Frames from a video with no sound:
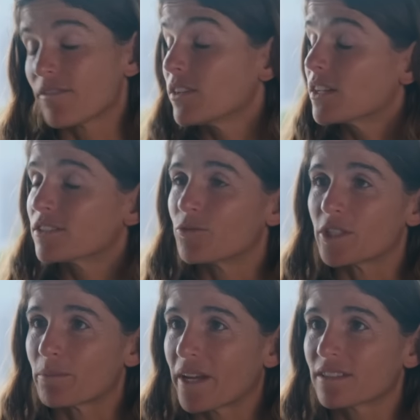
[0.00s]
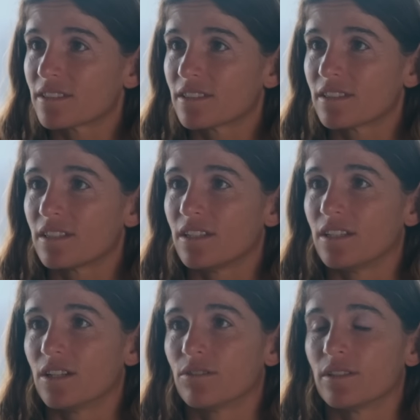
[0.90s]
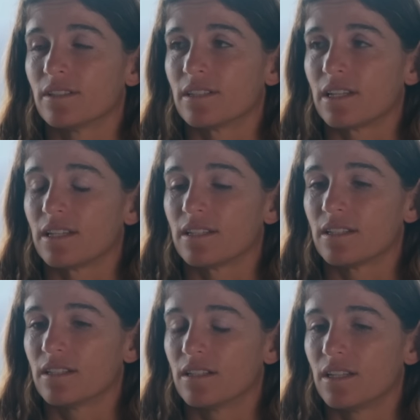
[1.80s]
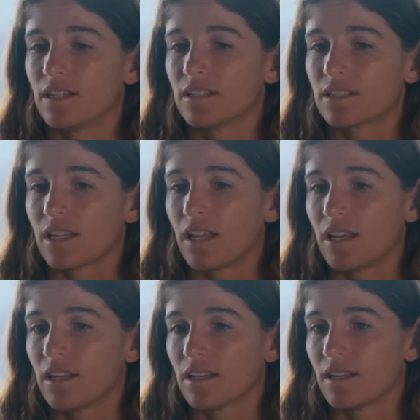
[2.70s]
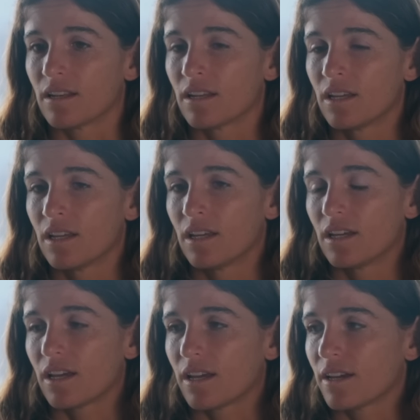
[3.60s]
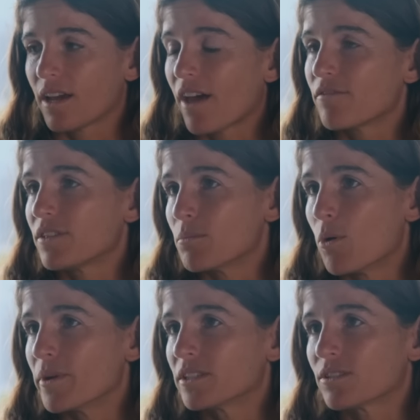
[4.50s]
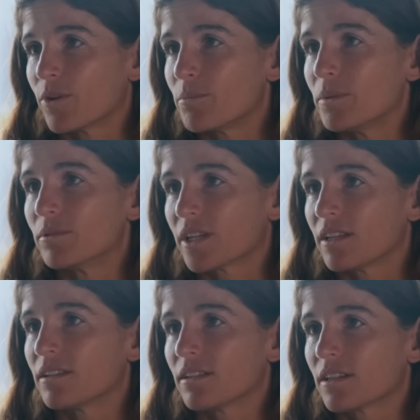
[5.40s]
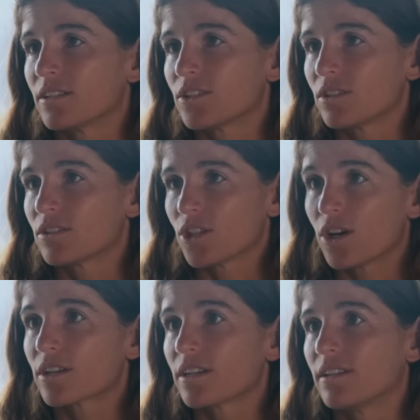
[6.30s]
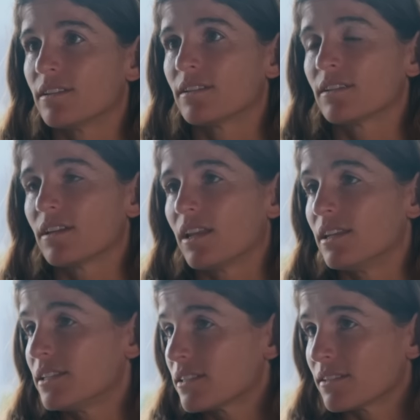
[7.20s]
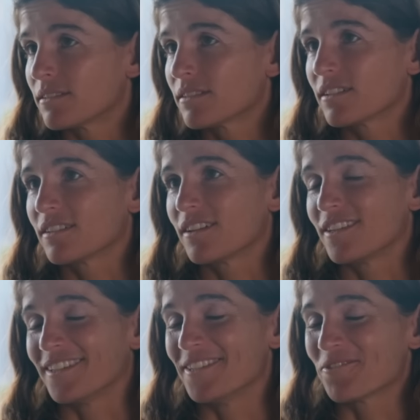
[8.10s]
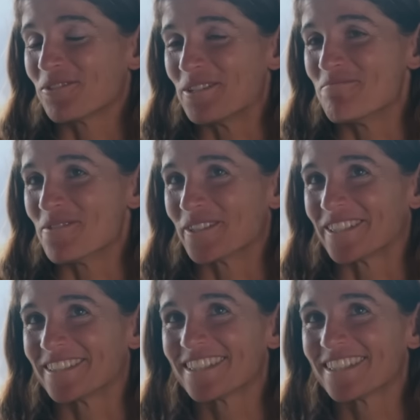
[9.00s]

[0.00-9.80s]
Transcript: a lot of respect, and understanding, and have the moments where people can talk and listen. I think is really important.